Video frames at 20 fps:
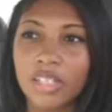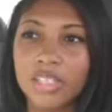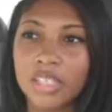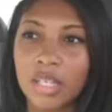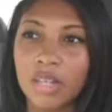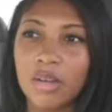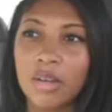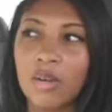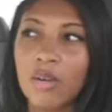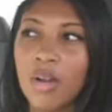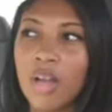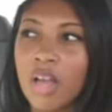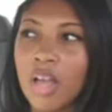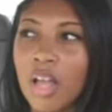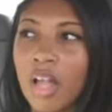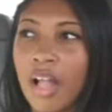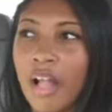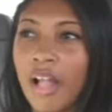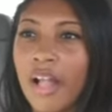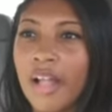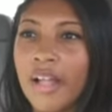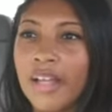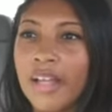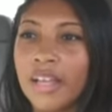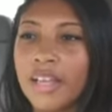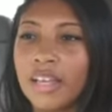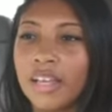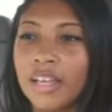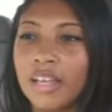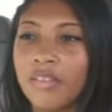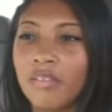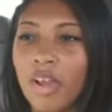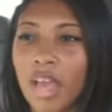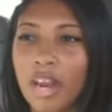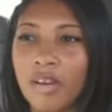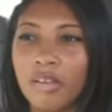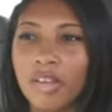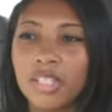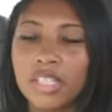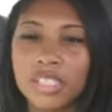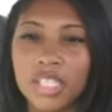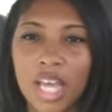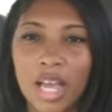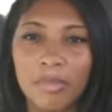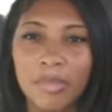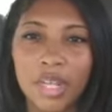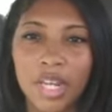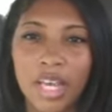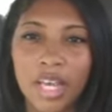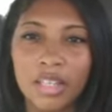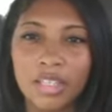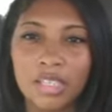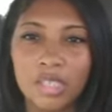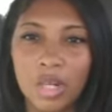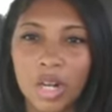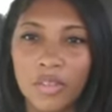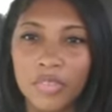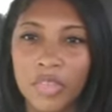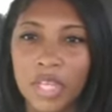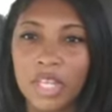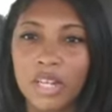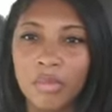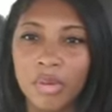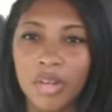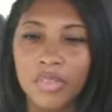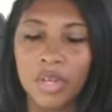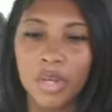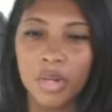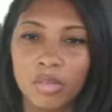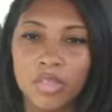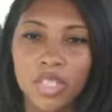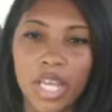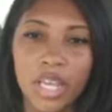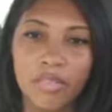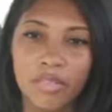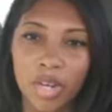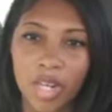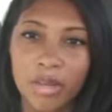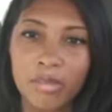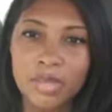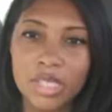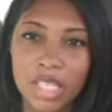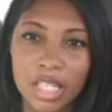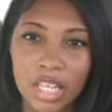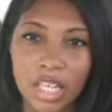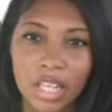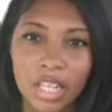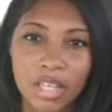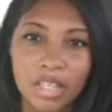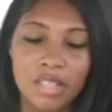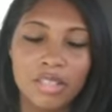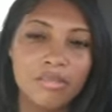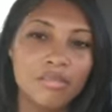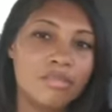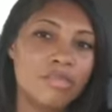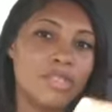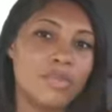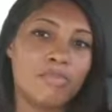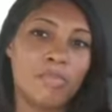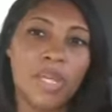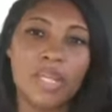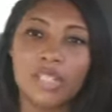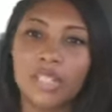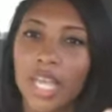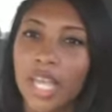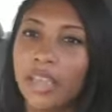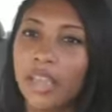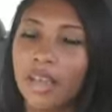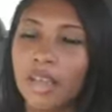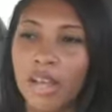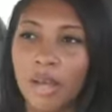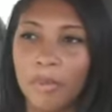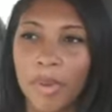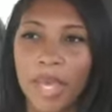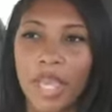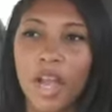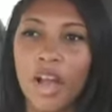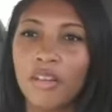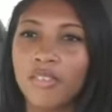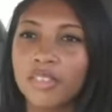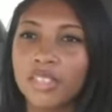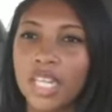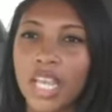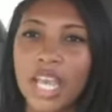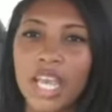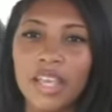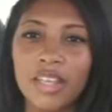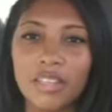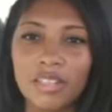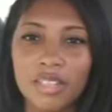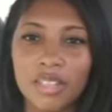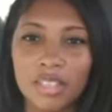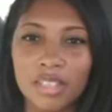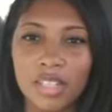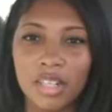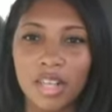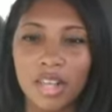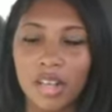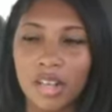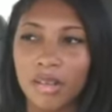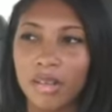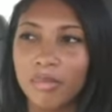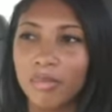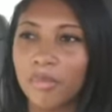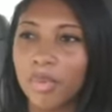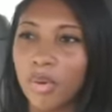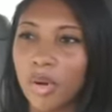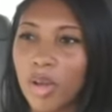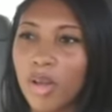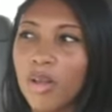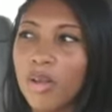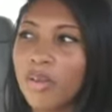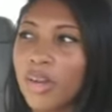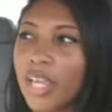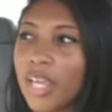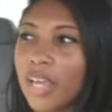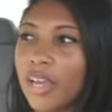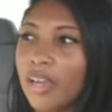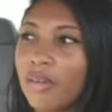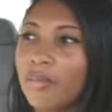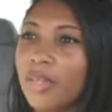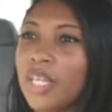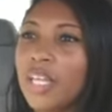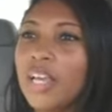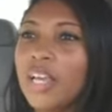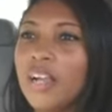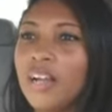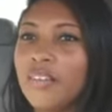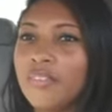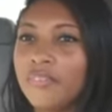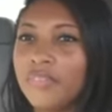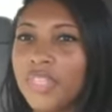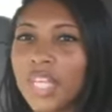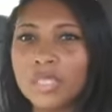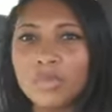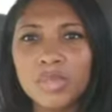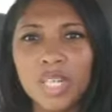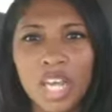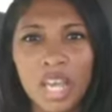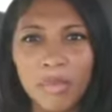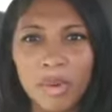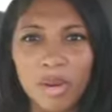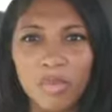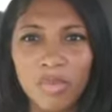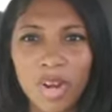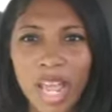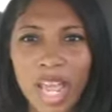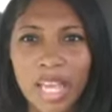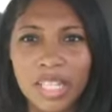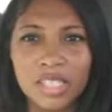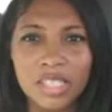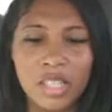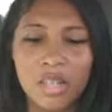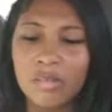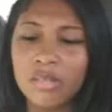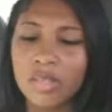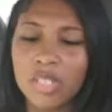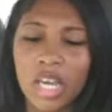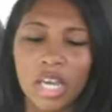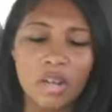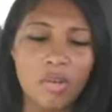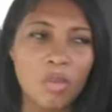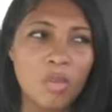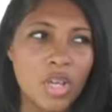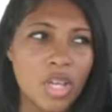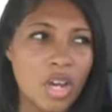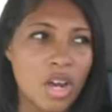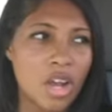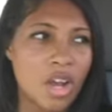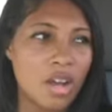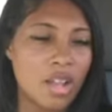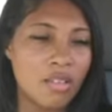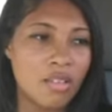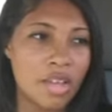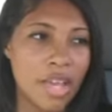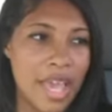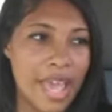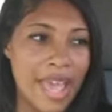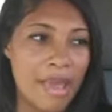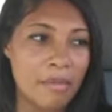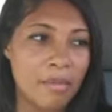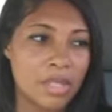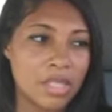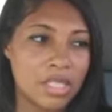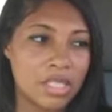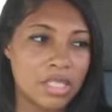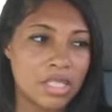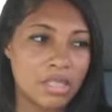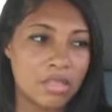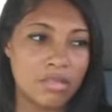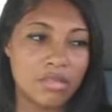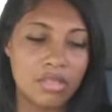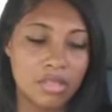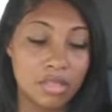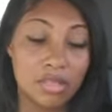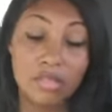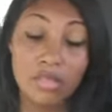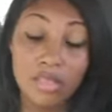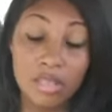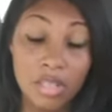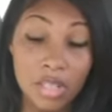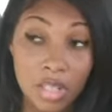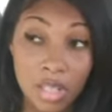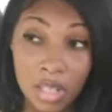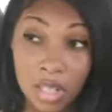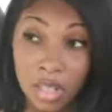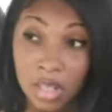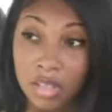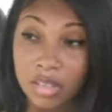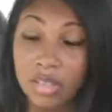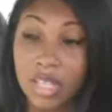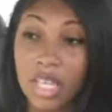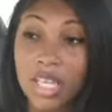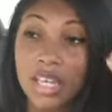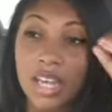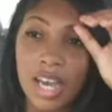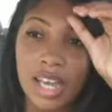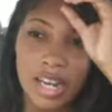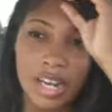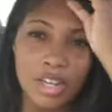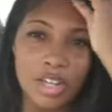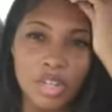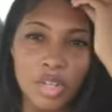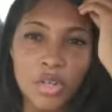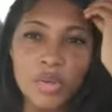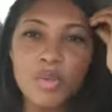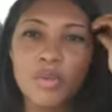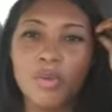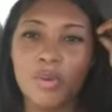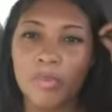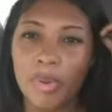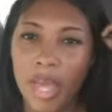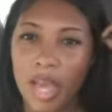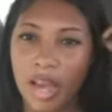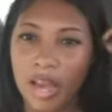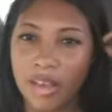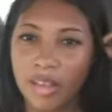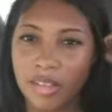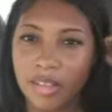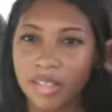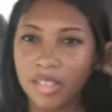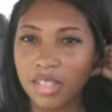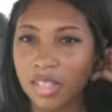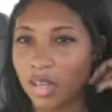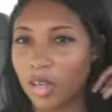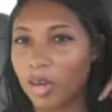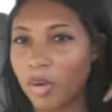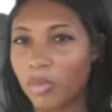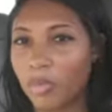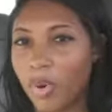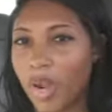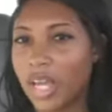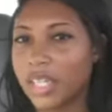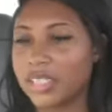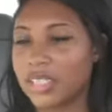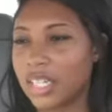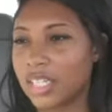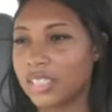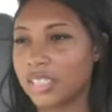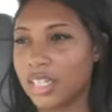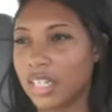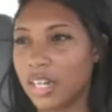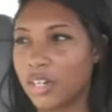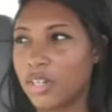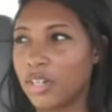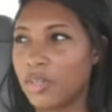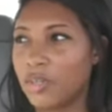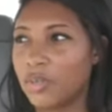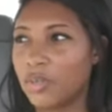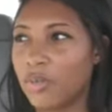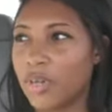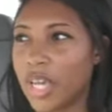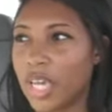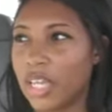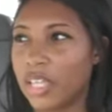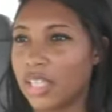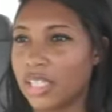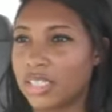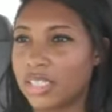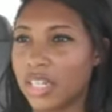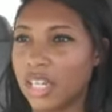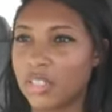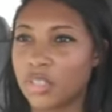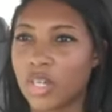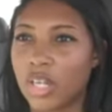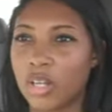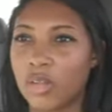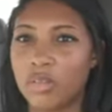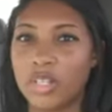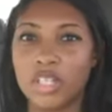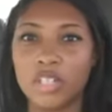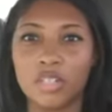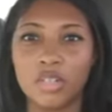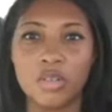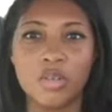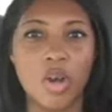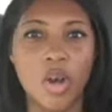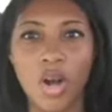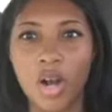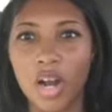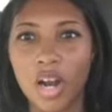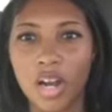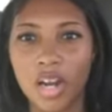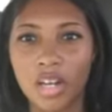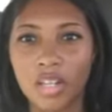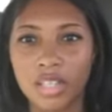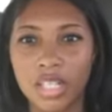So right around the time that I started thinking about the Dave Ramsey pay off debt program, that's when I had my wreck. So it was kind of weird how all of it happened. Thank God I knew about the whole process, and I knew, okay, let's not try to go get a new car.